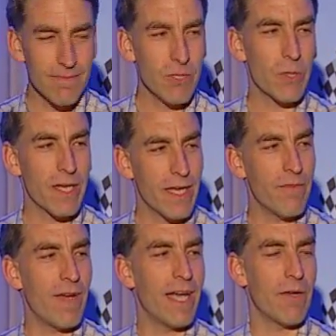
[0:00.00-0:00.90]
you can get
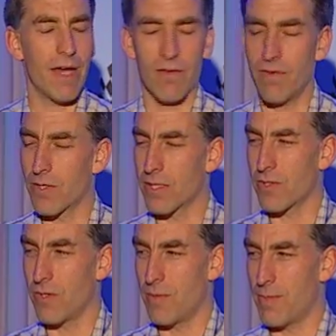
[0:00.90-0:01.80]
value out of focus
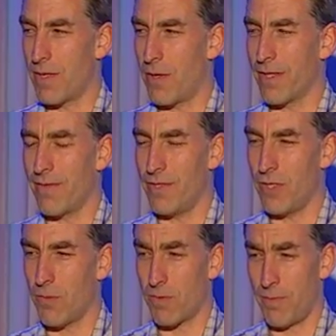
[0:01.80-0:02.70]
groups, but only if you
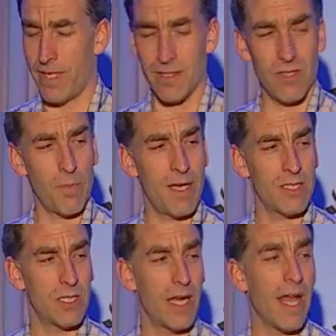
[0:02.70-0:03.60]
don't prepare too
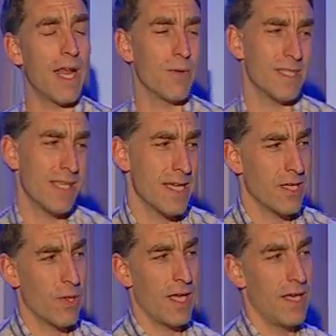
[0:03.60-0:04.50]
much. And I would tell
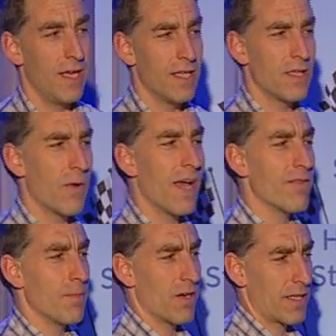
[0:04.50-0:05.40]
you that don't have
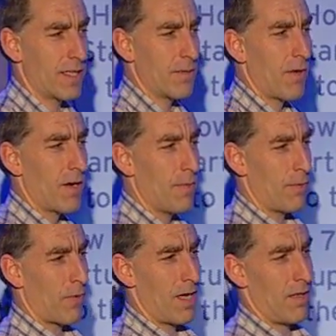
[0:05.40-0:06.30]
the marketing department
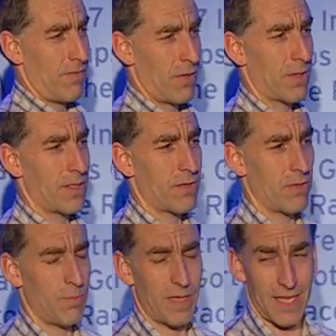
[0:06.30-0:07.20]
run the focus
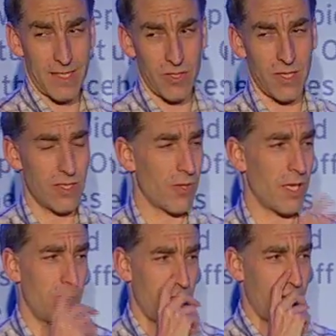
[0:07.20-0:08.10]
group unless you're also
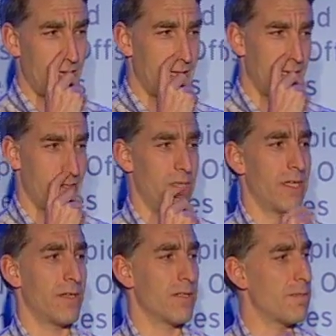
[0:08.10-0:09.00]
going to invite the
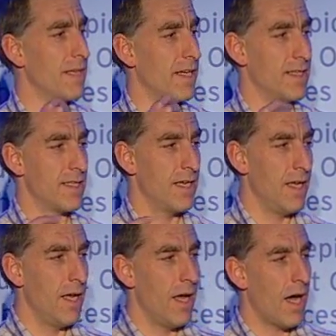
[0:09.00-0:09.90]
engineers, because
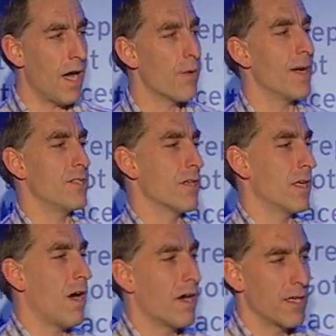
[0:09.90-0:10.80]
otherwise you're going
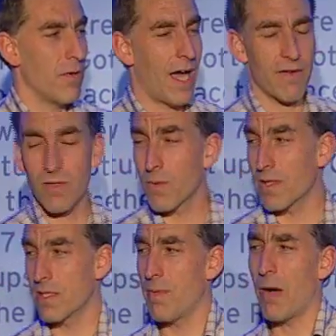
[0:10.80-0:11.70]
to argue
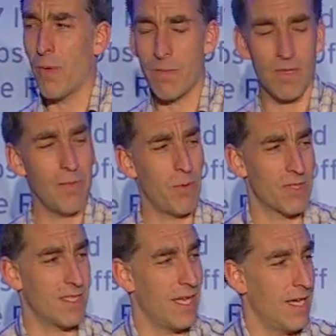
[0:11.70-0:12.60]
afterwards about what people
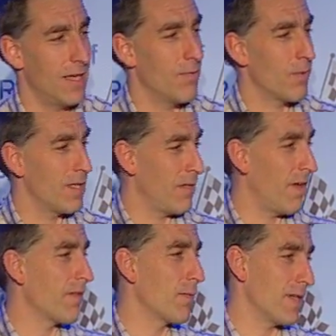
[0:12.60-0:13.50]
said, whereas if
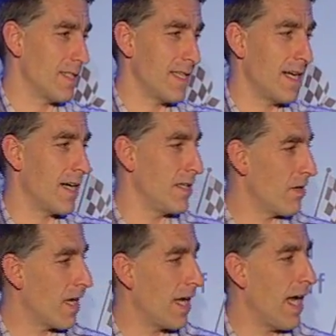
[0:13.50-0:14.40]
everyone's there, you
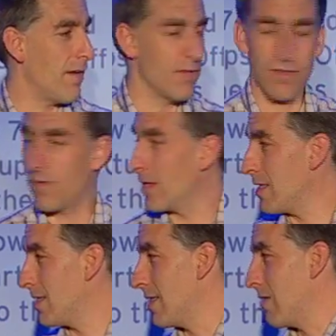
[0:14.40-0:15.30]
kind of have those
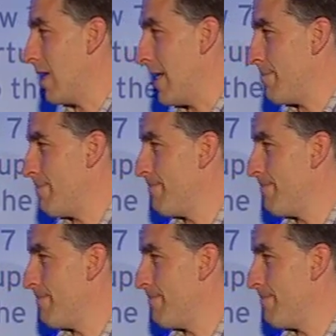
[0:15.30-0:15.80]
voices in your head.